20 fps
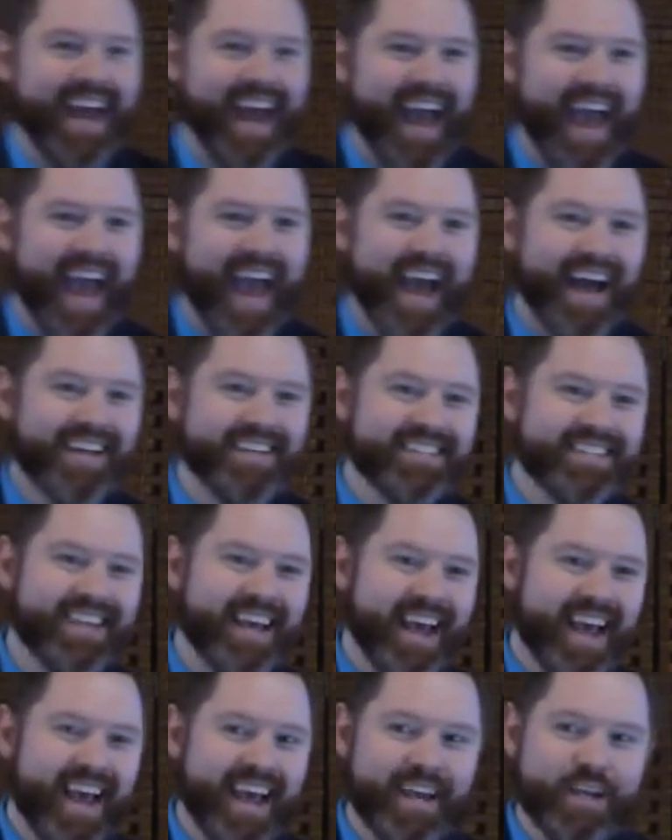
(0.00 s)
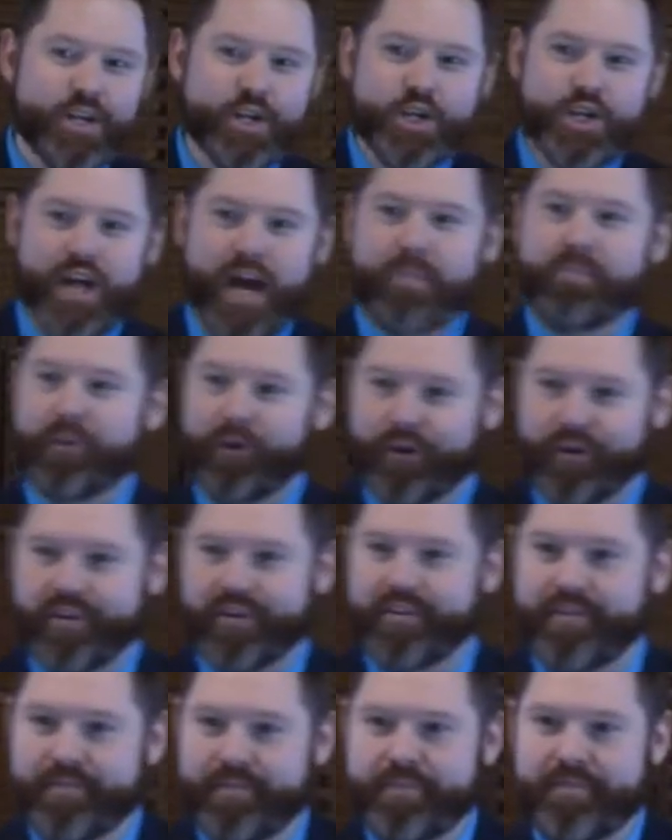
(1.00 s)
as a shepherd.
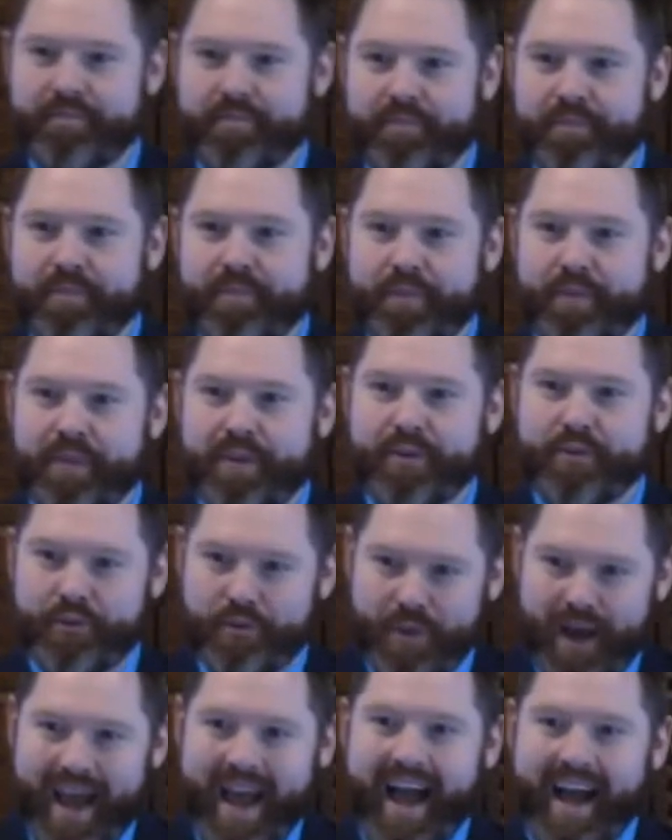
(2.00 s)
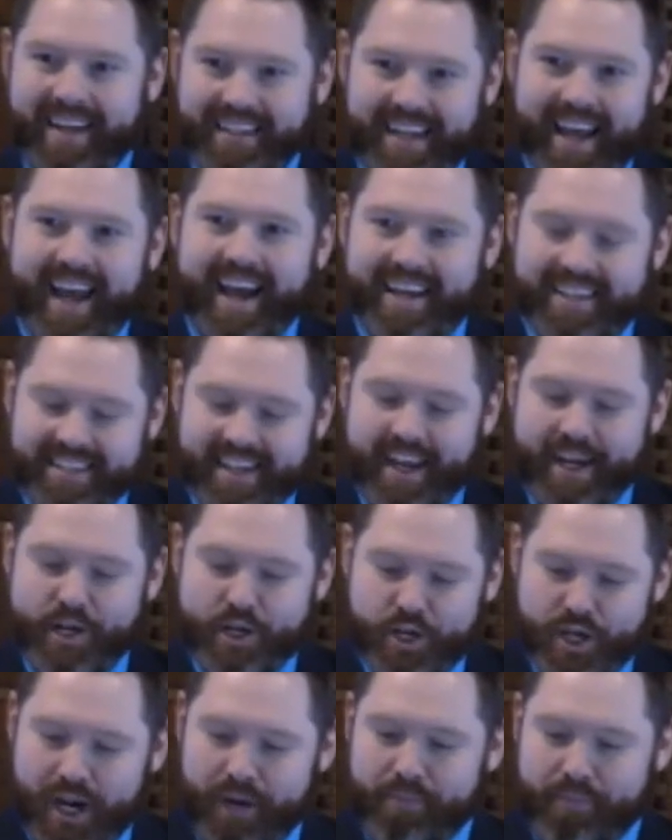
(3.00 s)
To act as a
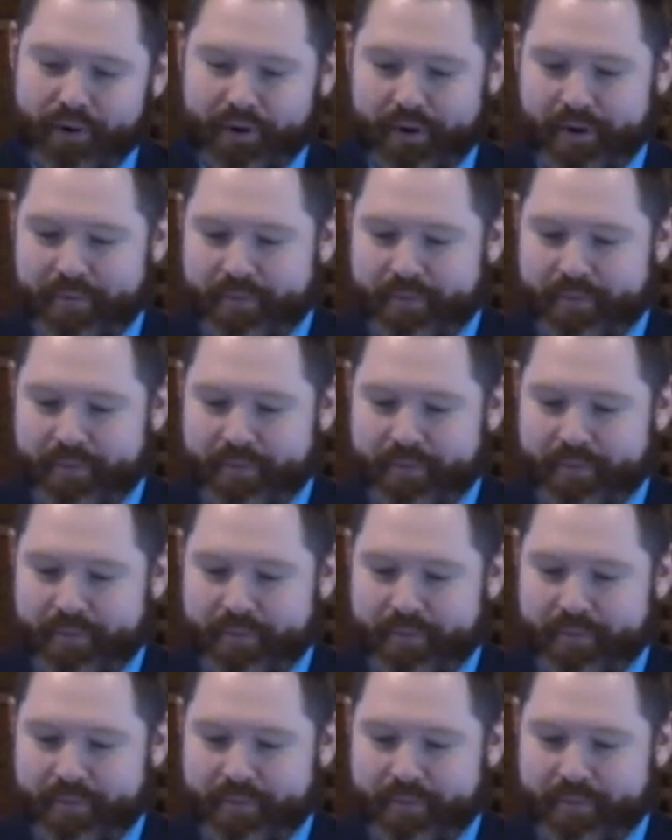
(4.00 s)
shepherd.